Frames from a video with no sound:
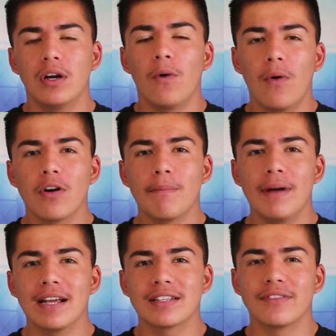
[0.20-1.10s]
Welcome
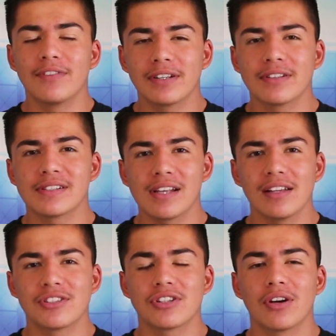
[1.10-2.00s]
back to the Victor
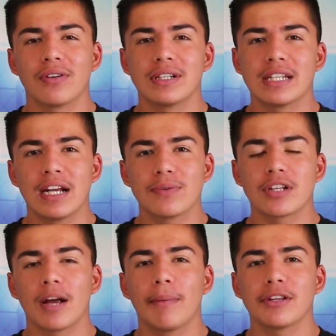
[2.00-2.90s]
Gonzalez Show, and today we're
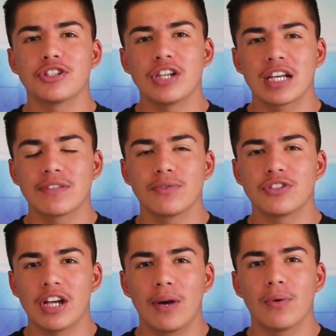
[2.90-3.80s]
talking about the Jacksonville
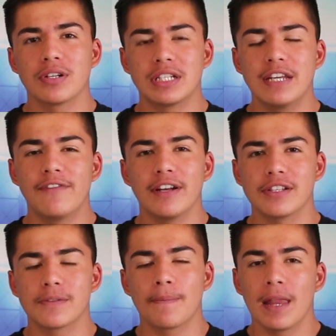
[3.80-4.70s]
Jaguars
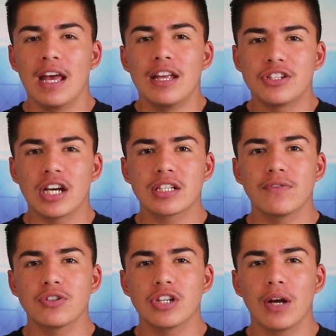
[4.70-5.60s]
defense.
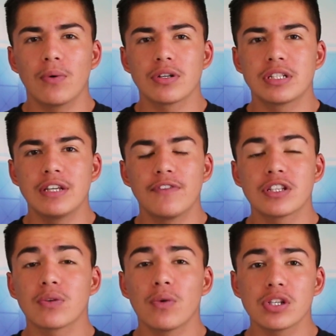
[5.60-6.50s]
Jacksonville Jaguars
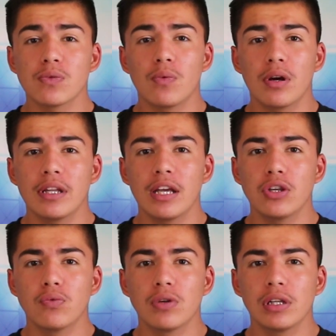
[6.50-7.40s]
defense, it wasn't one that
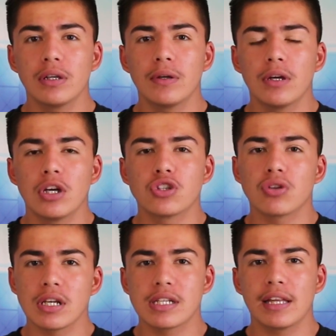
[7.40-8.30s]
you really
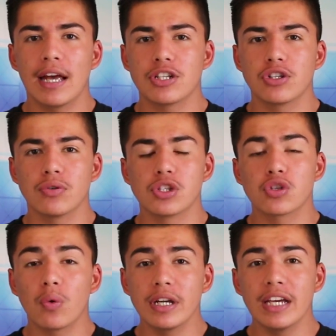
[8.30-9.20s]
trusted last year. It was
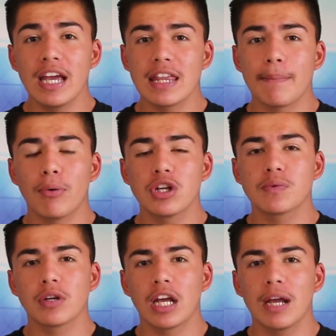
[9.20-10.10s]
28th in points
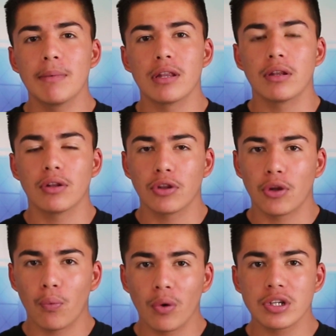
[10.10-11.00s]
per game and
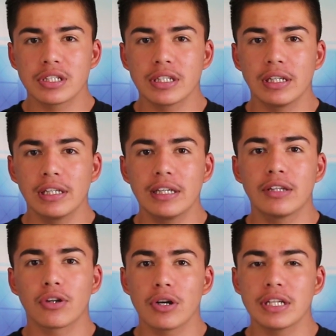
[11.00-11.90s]
the worst in the league,
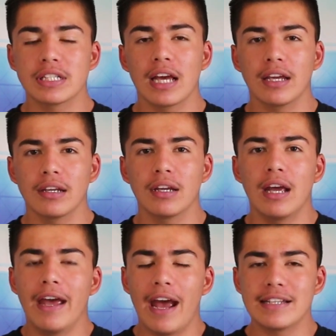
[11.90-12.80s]
32nd
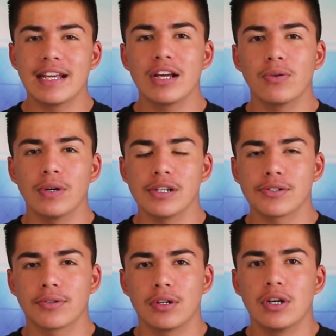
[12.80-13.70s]
at
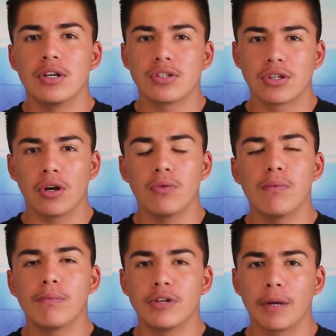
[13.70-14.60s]
takeaways. So,
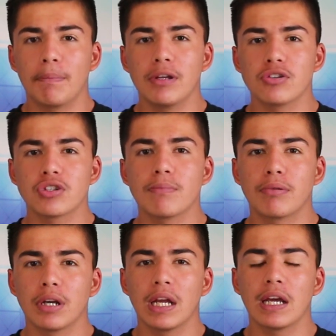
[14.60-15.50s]
Doug Peterson,
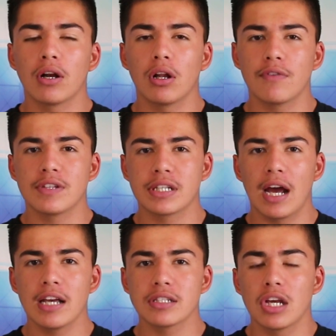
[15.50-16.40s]
bringing in all of his
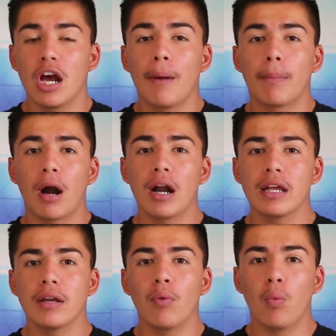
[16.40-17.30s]
guys, brought
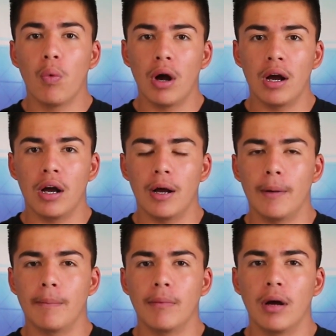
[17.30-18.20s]
in
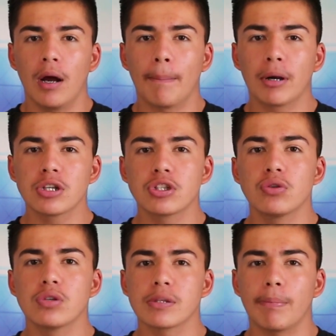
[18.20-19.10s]
a person who
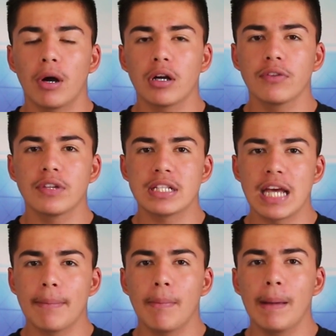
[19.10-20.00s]
was a part of the
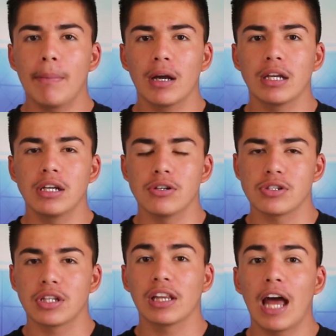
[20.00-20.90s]
Tampa Bay Buccaneers,
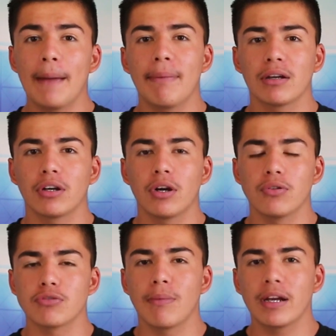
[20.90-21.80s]
the linebacker
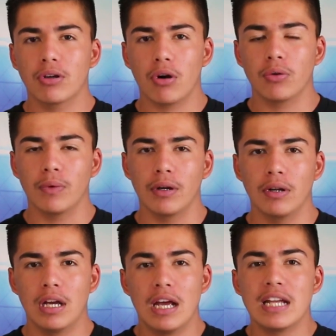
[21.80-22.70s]
coach, Mike Caldwell.
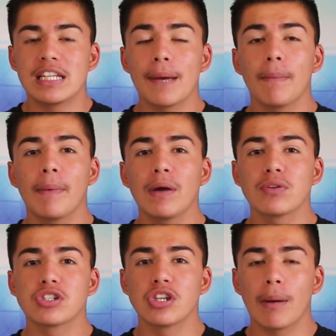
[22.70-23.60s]
Tampa Bay
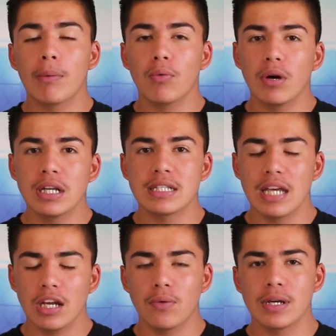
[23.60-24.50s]
was number one in
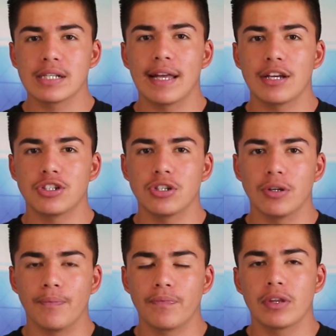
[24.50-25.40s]
takeaways last year.